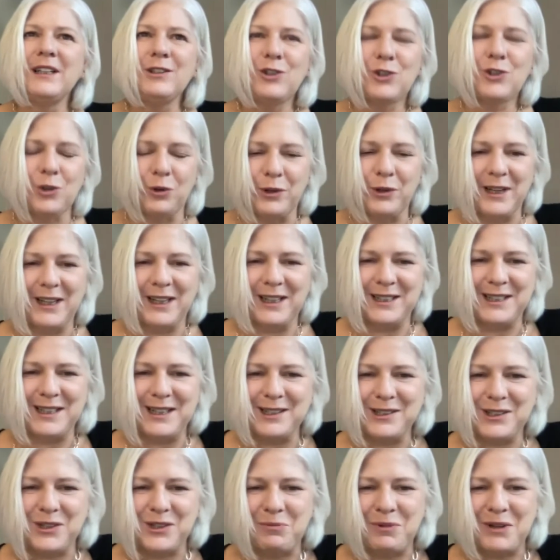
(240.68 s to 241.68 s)
joy it
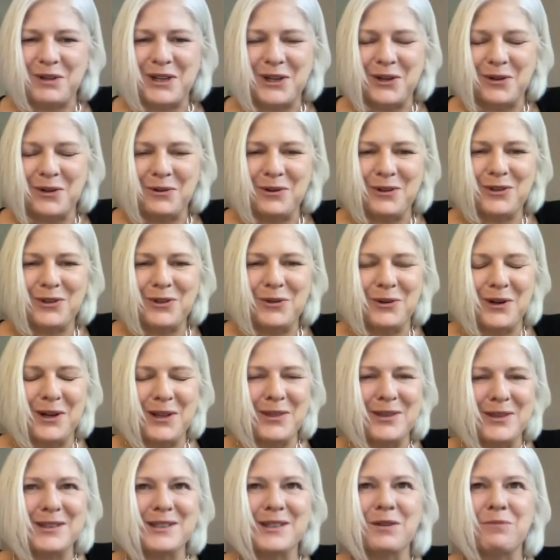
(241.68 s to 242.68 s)
is to be here with you
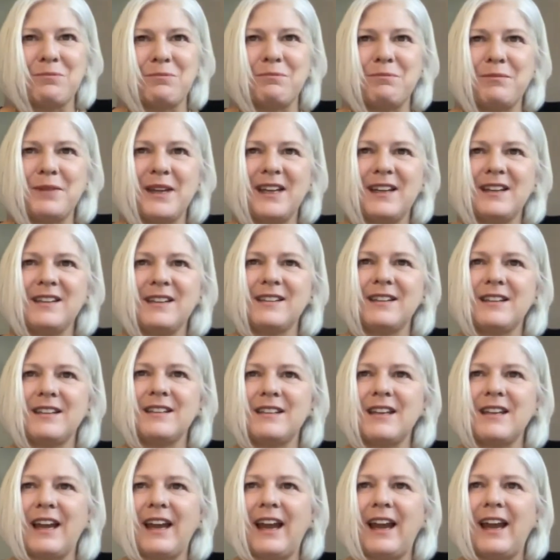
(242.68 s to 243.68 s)
on this
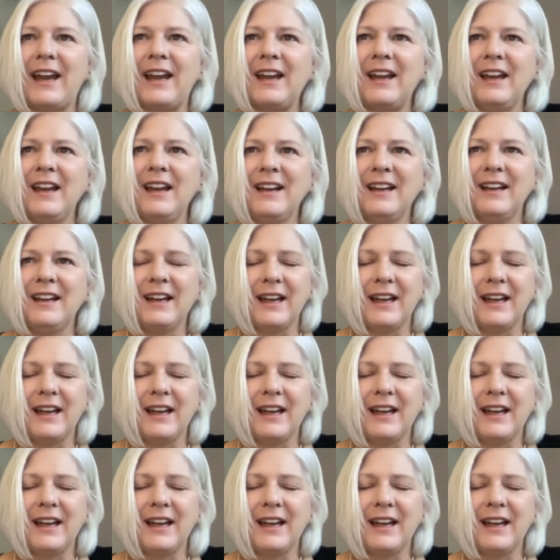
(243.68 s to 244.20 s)
amazing day.